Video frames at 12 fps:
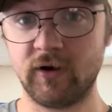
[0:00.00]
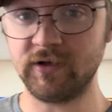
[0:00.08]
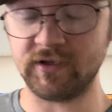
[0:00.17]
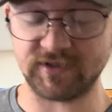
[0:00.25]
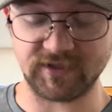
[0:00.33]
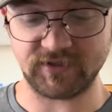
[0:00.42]

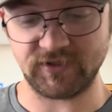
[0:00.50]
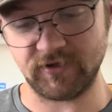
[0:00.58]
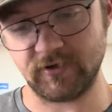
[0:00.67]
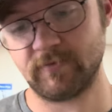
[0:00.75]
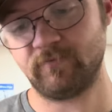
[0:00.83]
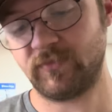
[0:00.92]
onions this
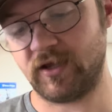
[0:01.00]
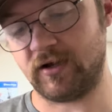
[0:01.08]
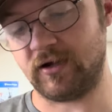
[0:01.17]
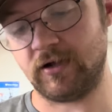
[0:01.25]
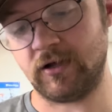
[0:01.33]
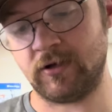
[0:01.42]
year.
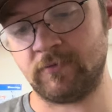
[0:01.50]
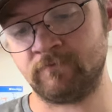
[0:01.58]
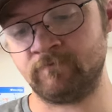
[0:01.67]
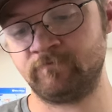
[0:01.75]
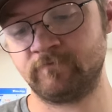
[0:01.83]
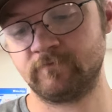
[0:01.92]

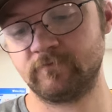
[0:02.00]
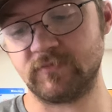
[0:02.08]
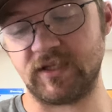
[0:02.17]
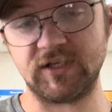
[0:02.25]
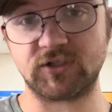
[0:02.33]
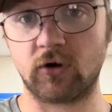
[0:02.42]

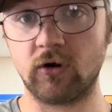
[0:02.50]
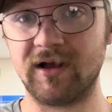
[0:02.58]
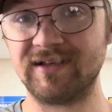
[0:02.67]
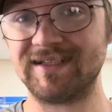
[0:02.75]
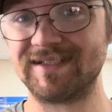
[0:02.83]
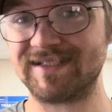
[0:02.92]
These are onion